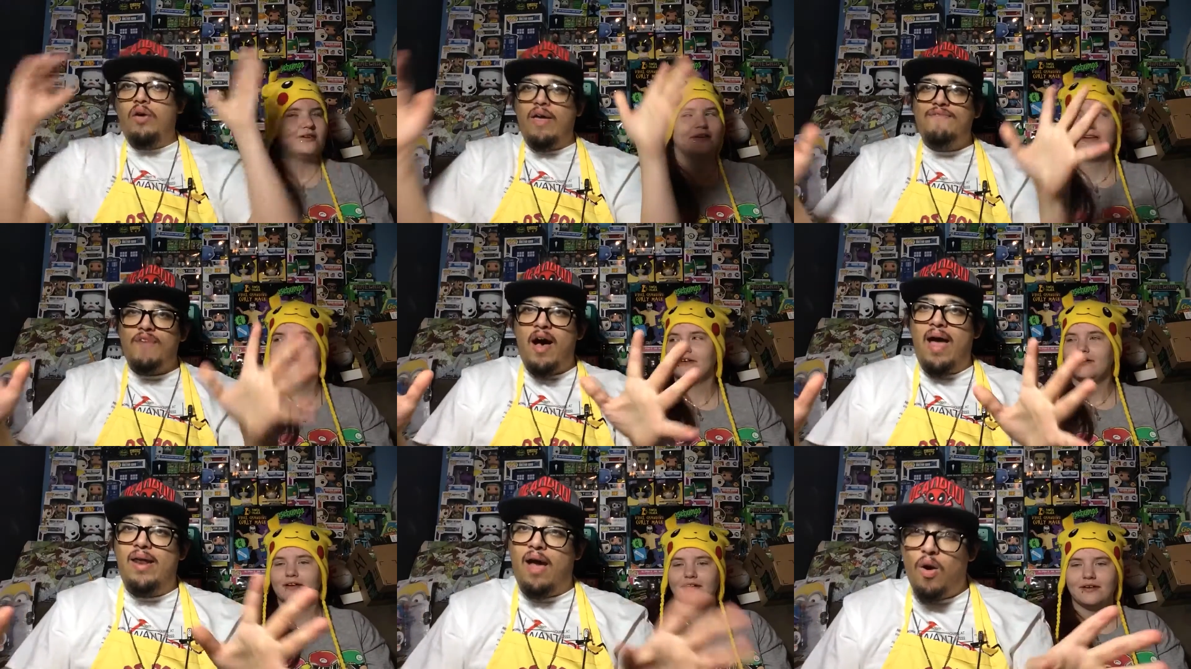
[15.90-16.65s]
Speaker 1: Okay,
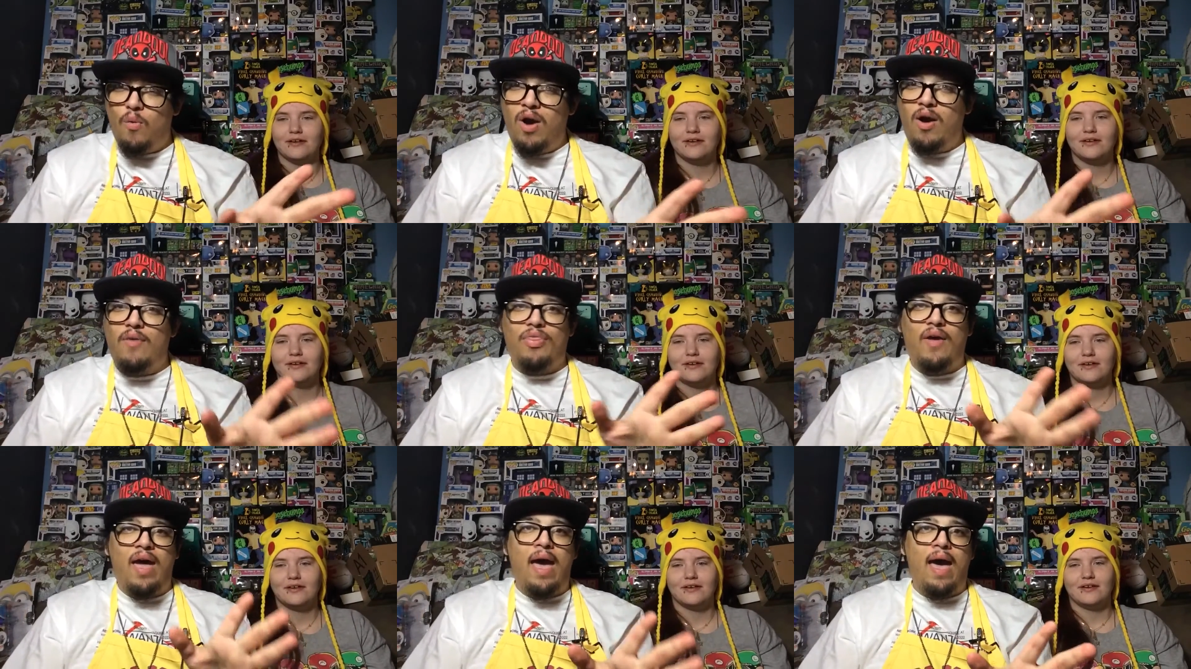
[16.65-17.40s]
fine. I'll wear
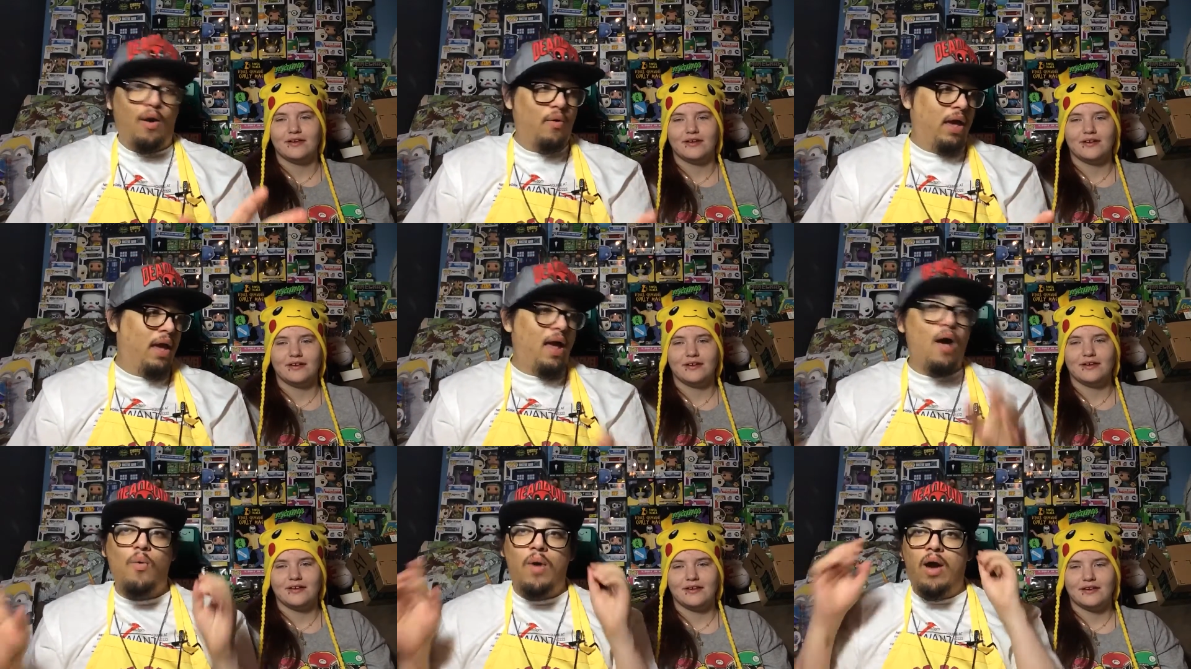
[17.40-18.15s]
the hat, okay?
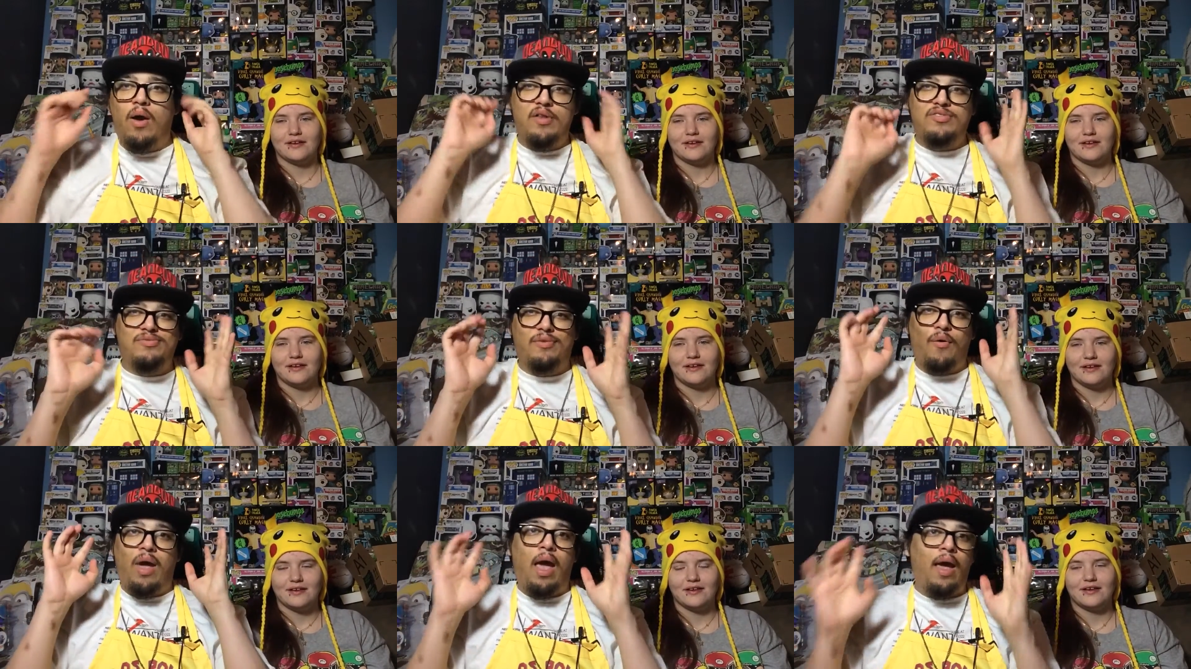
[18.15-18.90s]
I'll wear it,
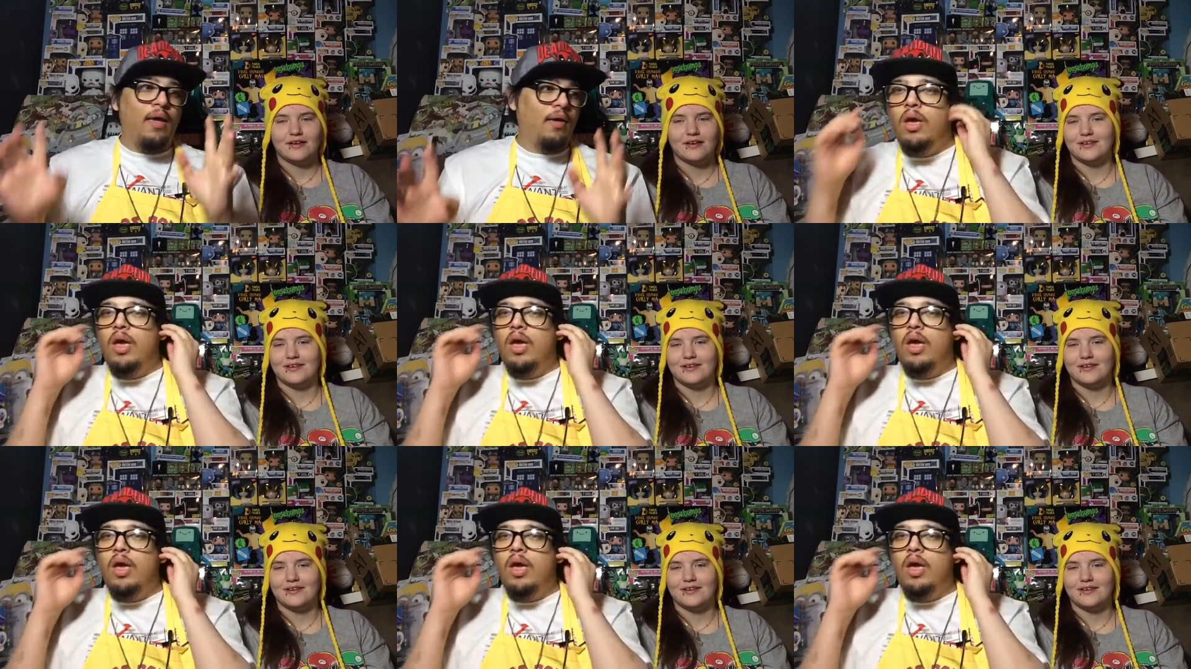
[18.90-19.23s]
okay?